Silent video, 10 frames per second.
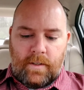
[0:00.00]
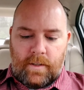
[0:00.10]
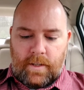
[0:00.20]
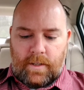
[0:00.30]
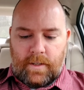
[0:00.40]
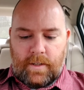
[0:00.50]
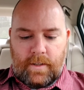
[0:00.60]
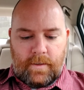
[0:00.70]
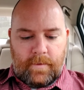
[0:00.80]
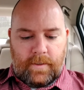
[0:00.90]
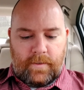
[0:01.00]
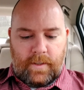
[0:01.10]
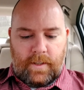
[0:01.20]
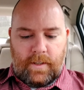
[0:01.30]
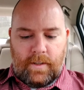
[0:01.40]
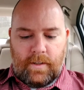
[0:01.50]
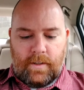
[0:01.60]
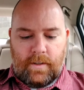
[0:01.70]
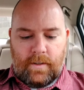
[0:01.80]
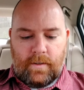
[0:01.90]
Um, let's see
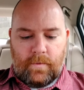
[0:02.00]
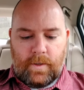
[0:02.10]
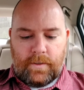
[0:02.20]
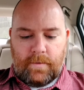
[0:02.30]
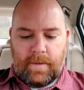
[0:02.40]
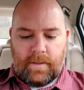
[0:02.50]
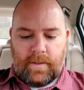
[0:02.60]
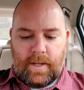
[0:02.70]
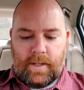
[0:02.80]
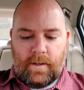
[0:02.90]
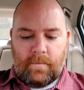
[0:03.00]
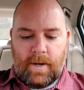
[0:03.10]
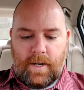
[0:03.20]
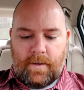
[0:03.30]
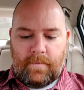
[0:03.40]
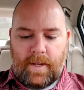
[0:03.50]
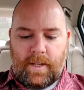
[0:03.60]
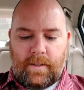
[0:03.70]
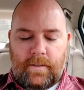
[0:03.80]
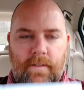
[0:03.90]
here. What's the best thing your mom
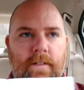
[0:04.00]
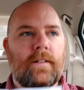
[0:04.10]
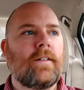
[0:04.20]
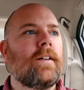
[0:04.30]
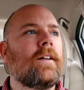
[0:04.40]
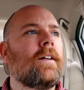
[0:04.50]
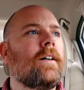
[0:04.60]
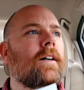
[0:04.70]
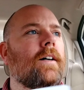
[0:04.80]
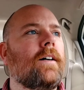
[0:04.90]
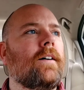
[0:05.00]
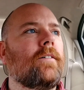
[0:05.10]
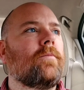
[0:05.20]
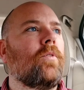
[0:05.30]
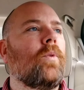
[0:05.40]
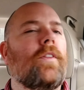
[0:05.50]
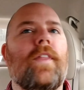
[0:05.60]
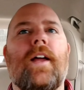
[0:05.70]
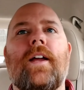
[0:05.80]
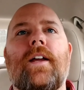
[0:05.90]
makes? Um, one
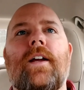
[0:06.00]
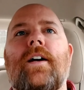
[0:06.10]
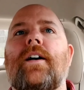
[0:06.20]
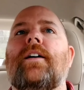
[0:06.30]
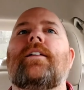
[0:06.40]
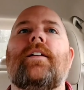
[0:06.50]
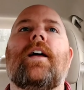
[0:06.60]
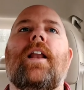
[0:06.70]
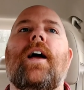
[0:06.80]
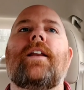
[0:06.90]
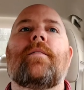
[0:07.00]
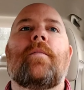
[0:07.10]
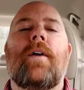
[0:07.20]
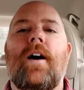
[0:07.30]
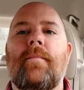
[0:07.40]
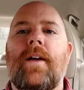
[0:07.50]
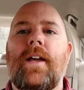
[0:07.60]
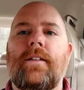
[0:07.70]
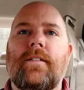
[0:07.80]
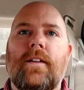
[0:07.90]
thing uh, that I like that my mom
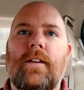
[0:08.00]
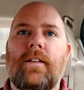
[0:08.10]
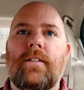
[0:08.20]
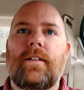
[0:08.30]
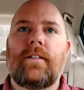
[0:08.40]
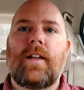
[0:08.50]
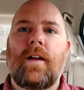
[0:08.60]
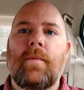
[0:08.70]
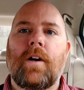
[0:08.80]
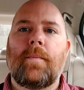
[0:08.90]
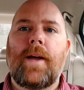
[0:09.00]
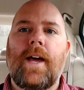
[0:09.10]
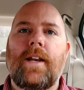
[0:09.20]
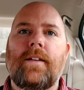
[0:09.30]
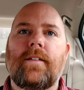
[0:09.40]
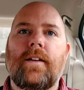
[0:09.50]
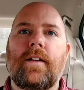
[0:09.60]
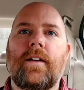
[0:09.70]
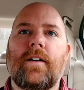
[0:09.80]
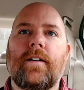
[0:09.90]
makes is these hamburger patties
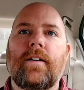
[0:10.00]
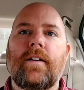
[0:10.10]
and uh,